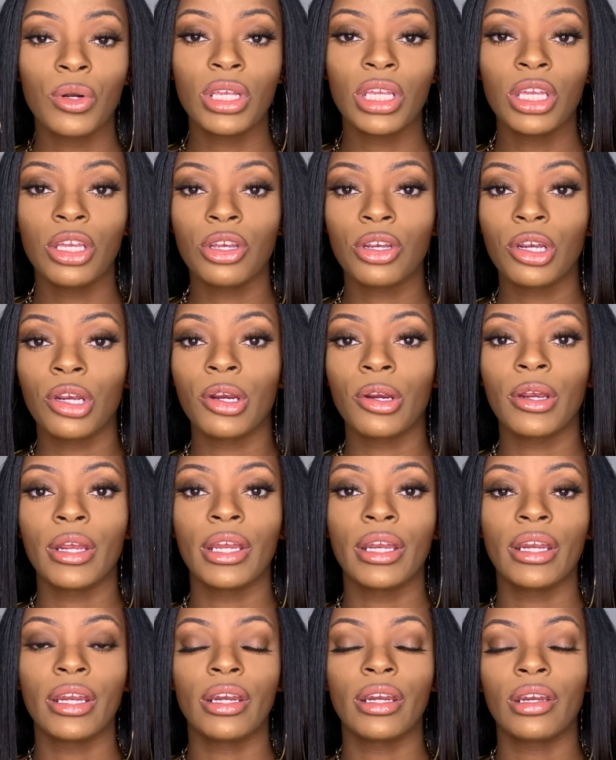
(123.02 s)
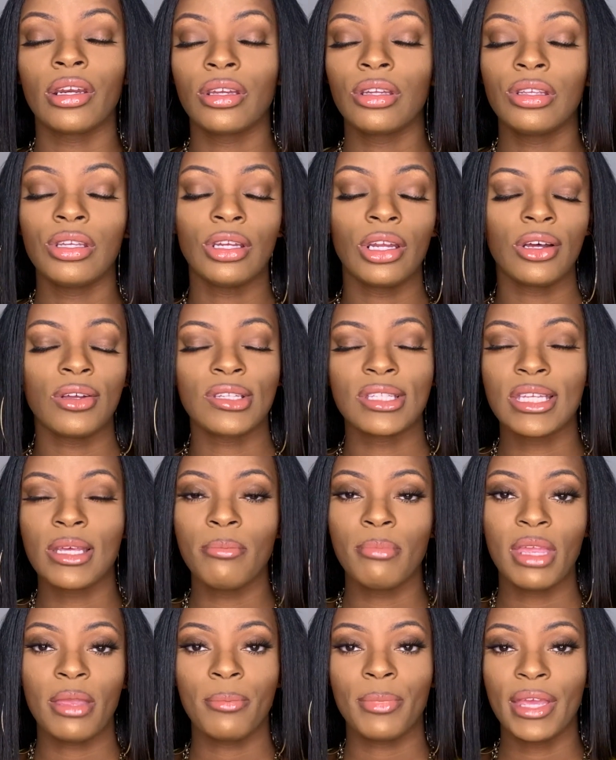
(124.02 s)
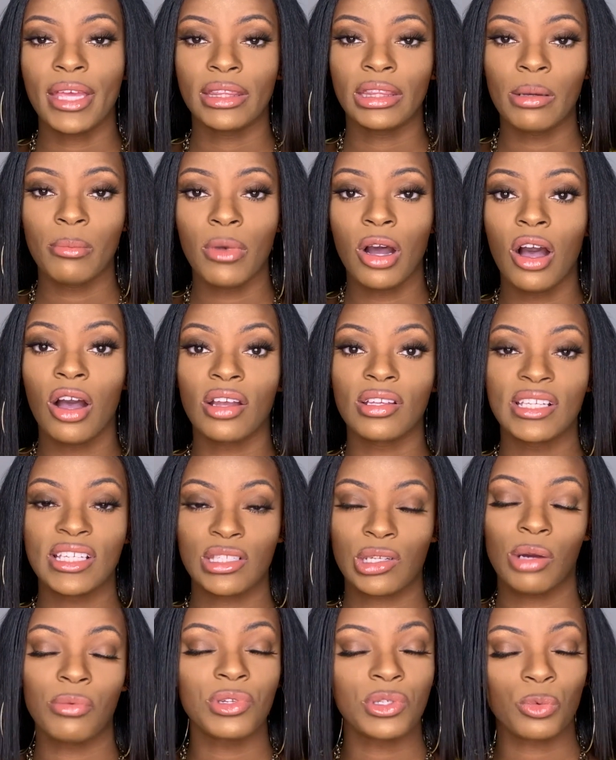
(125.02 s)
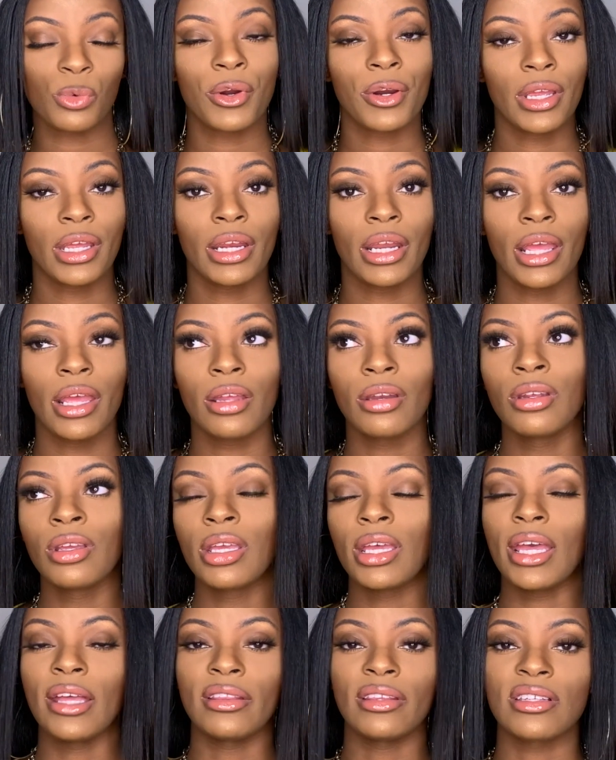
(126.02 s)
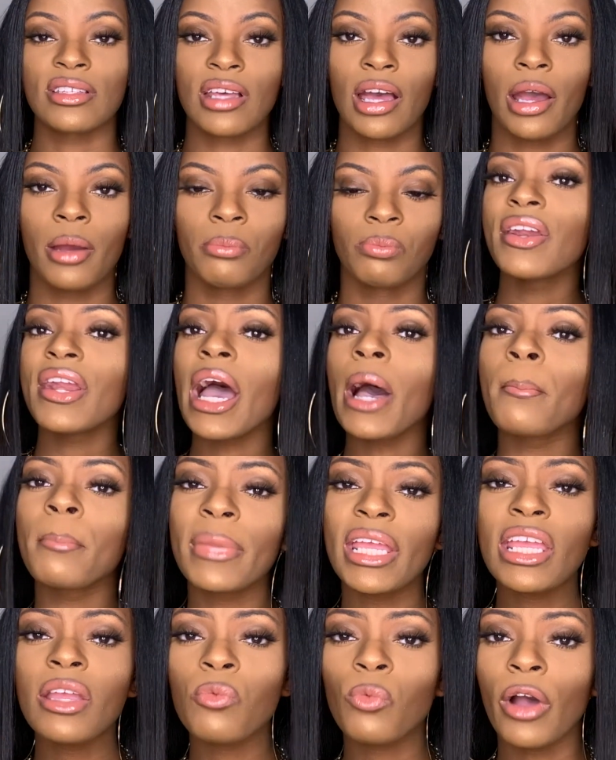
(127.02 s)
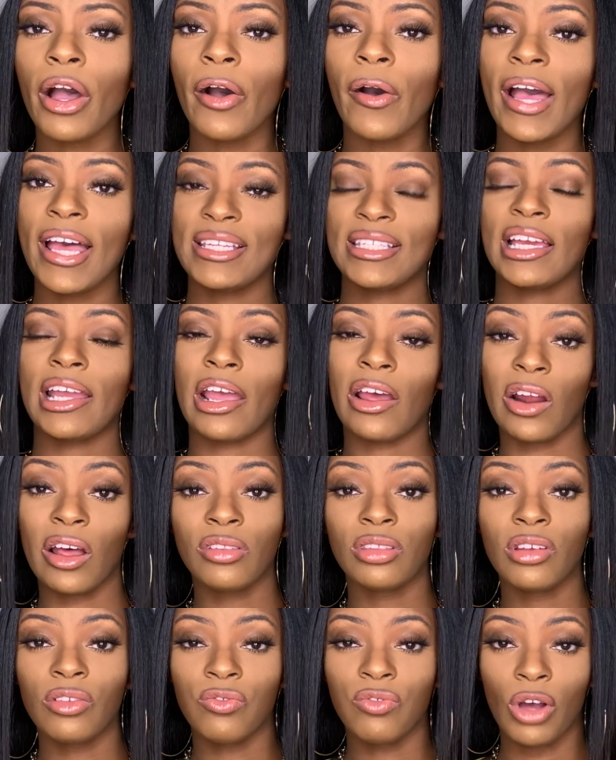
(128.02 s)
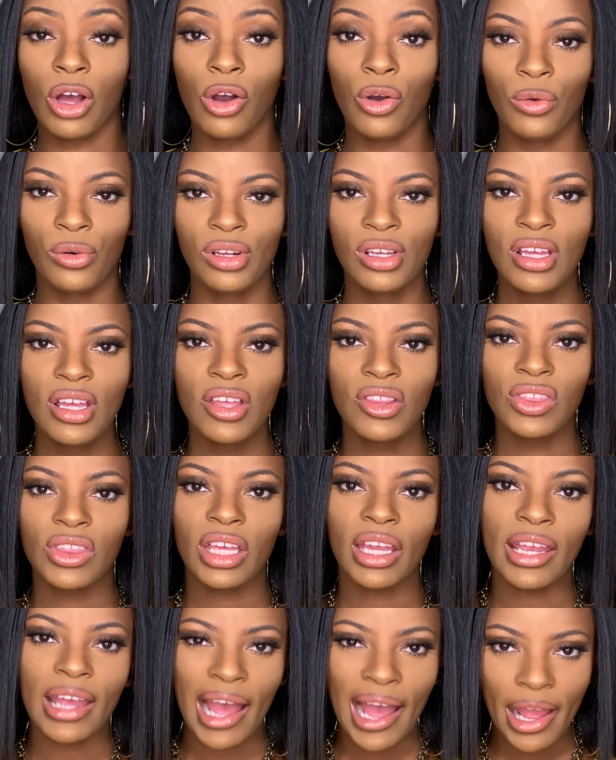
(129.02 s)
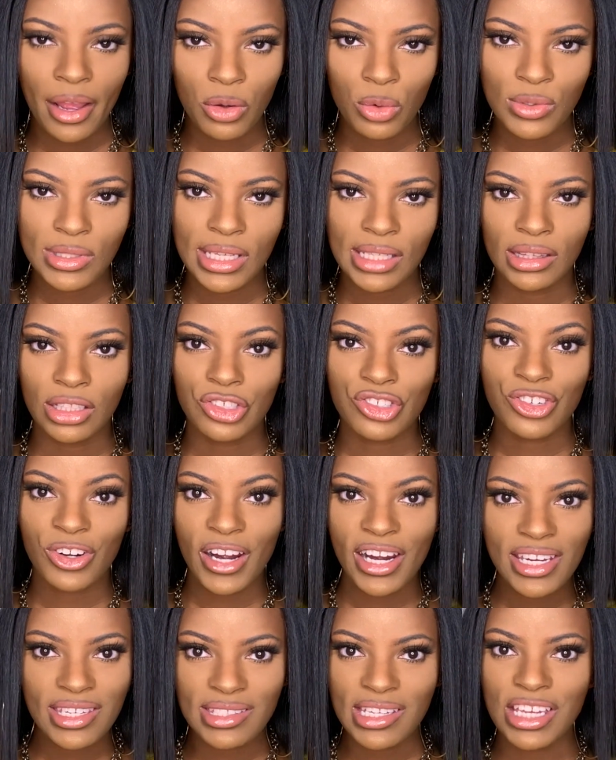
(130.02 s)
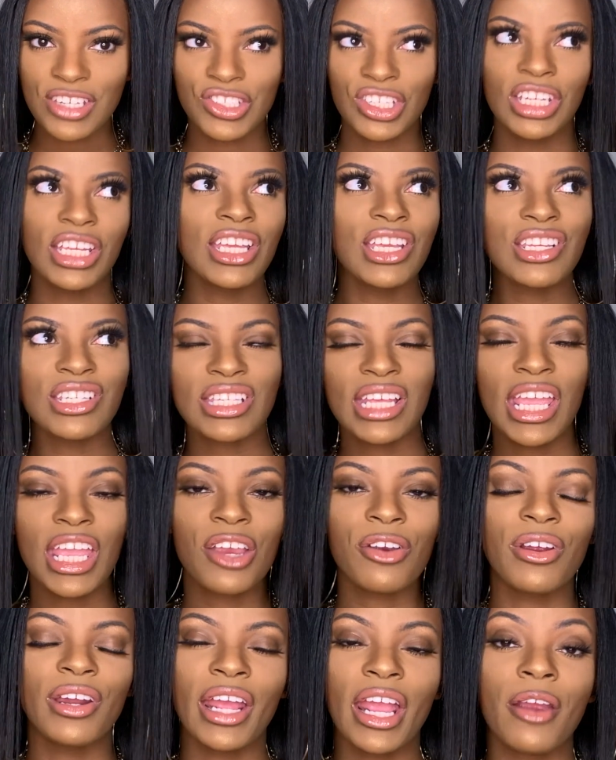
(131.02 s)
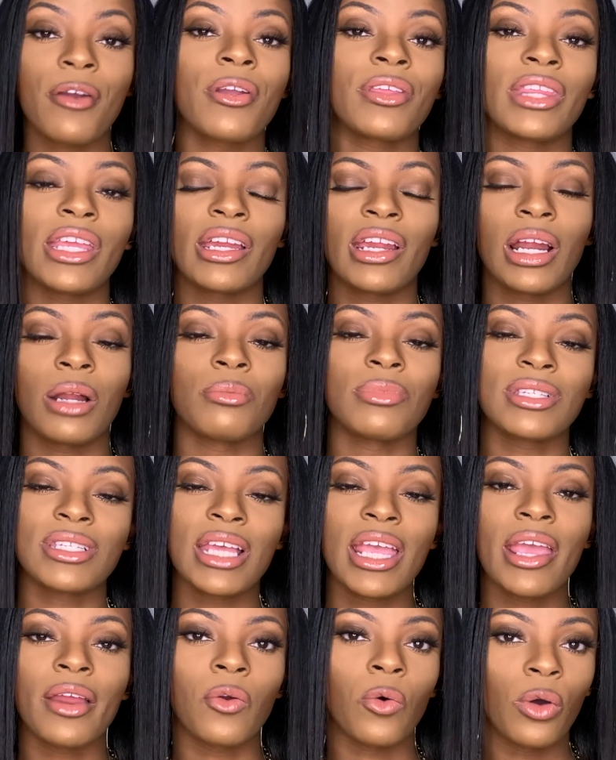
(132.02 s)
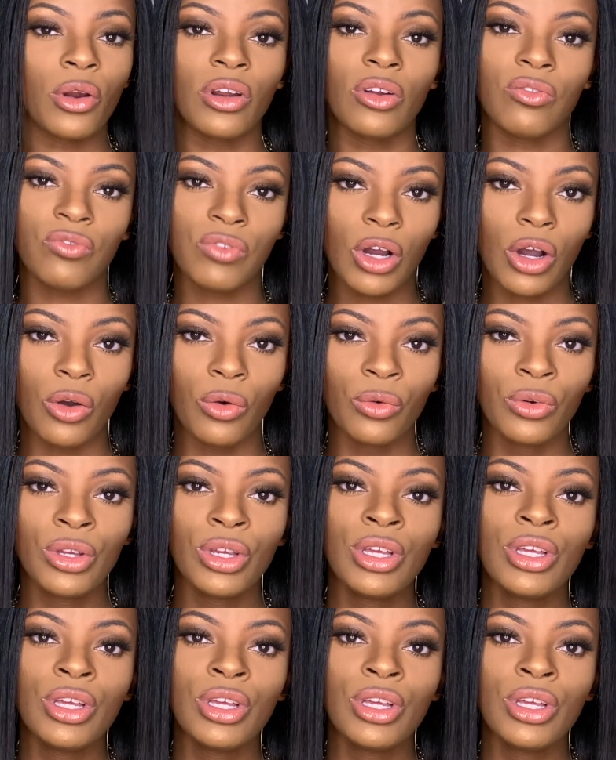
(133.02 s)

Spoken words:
here and, to meet me at the mall because I was working at the time. Now, meanwhile, as I got off the phone, the guy who's at the train station, he's hearing everything that I'm saying on the phone.